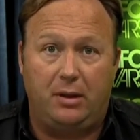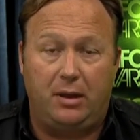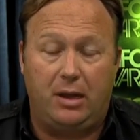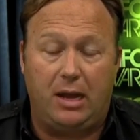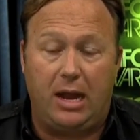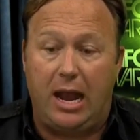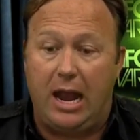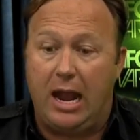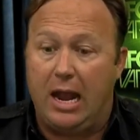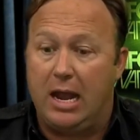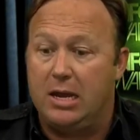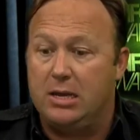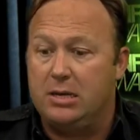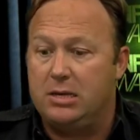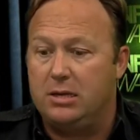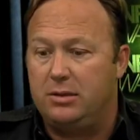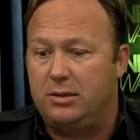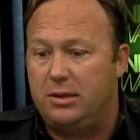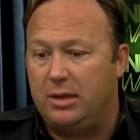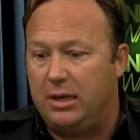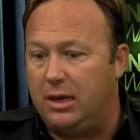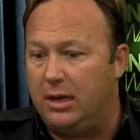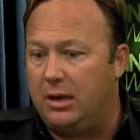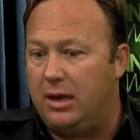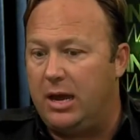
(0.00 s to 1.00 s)
And
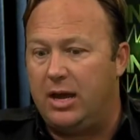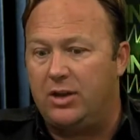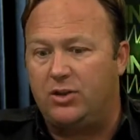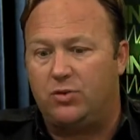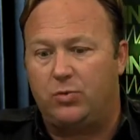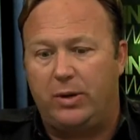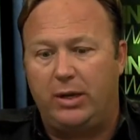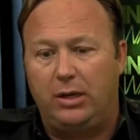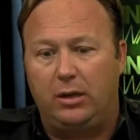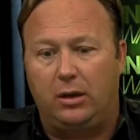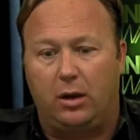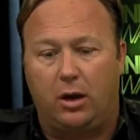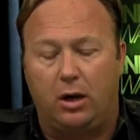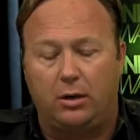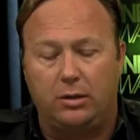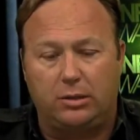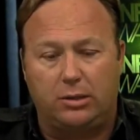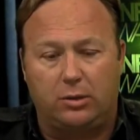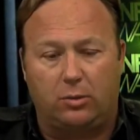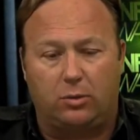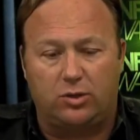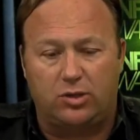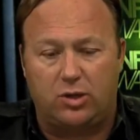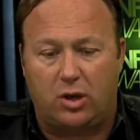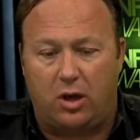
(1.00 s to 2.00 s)
then as we learned that
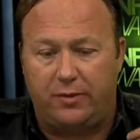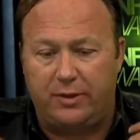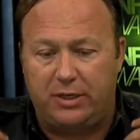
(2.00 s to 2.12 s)
there was all